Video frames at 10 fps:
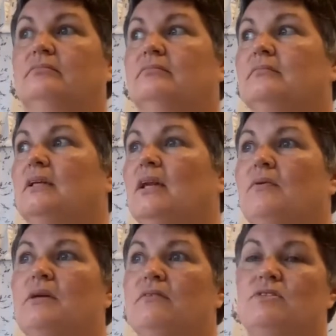you know,
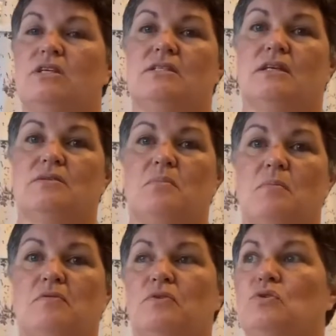enough chestnuts
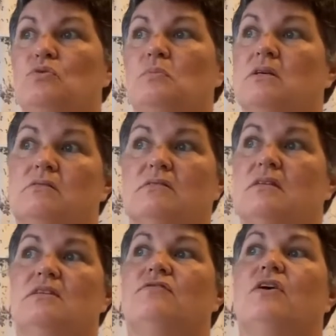maybe for 2 meals,
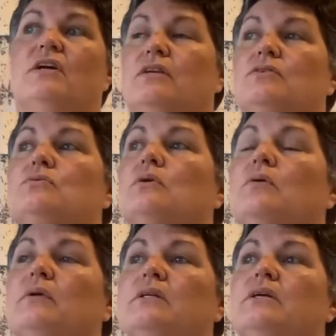that's fine. That's all I
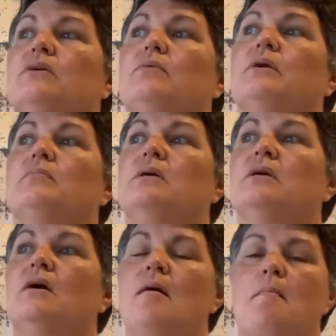want. I don't want to be
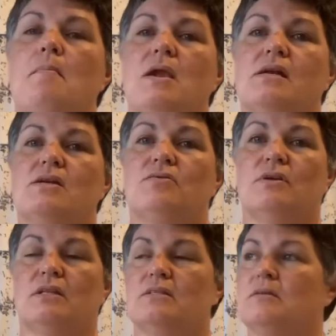
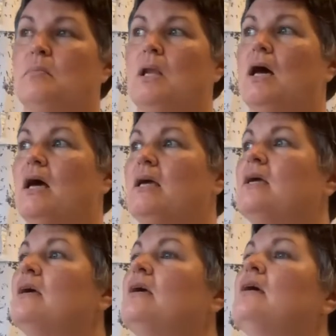plundering the supply.
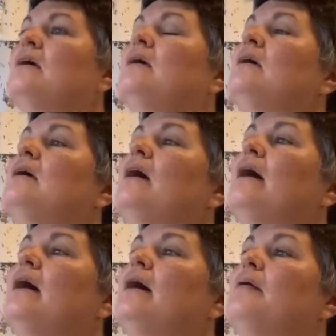
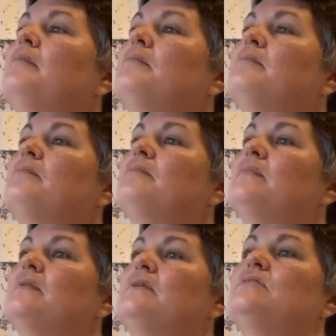
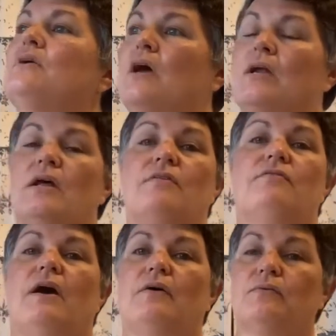And I
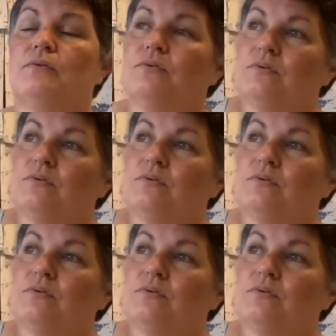found